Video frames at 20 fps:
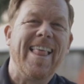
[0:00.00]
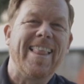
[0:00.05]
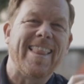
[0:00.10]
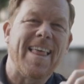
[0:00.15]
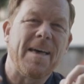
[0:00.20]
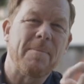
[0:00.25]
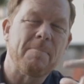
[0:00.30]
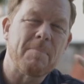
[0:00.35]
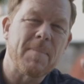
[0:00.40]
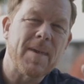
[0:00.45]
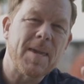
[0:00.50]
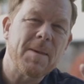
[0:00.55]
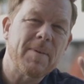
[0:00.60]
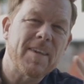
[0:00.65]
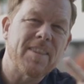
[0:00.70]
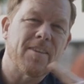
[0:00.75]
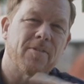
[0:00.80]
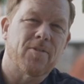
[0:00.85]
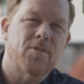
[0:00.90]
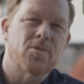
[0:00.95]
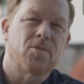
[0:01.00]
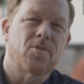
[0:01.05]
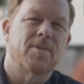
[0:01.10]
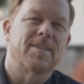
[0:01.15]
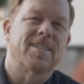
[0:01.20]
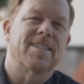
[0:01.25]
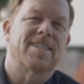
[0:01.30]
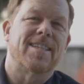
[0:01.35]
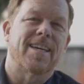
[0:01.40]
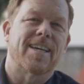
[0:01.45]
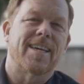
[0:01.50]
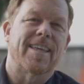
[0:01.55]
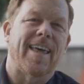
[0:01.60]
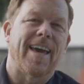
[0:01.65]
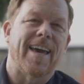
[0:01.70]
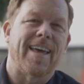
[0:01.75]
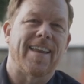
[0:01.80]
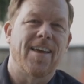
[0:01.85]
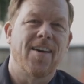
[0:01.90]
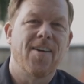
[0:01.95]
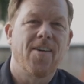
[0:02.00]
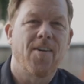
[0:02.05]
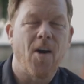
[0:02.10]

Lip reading: let me be the first one to tell you that.